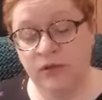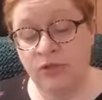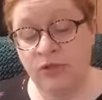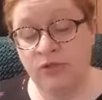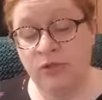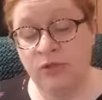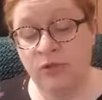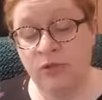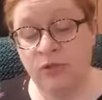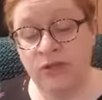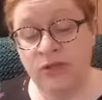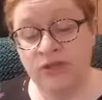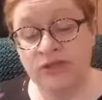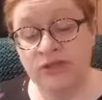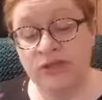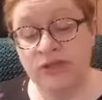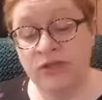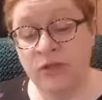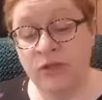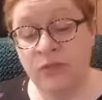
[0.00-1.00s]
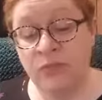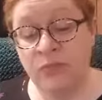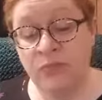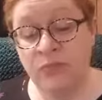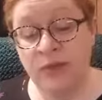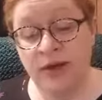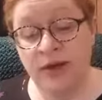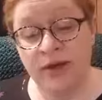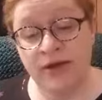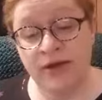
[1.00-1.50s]
through each
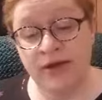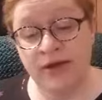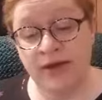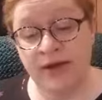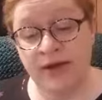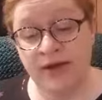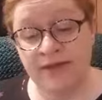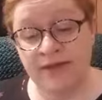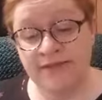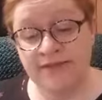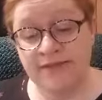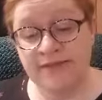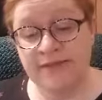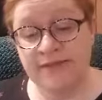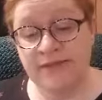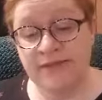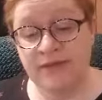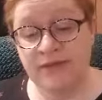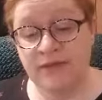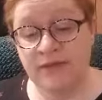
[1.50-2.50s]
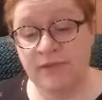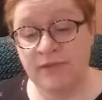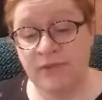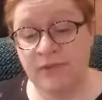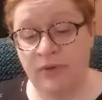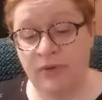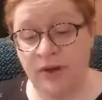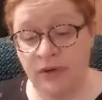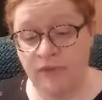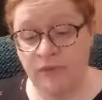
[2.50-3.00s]
slumber and sleep
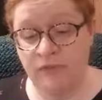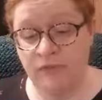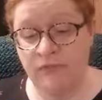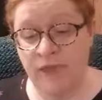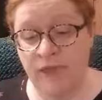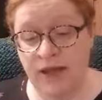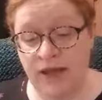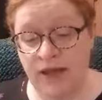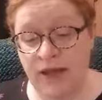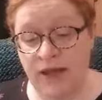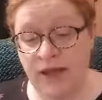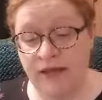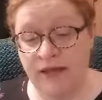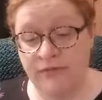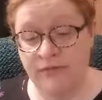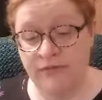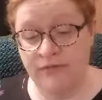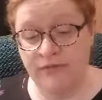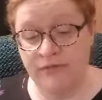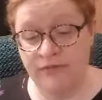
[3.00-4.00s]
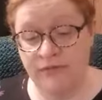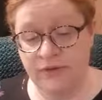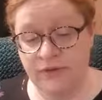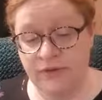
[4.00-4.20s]
of my life.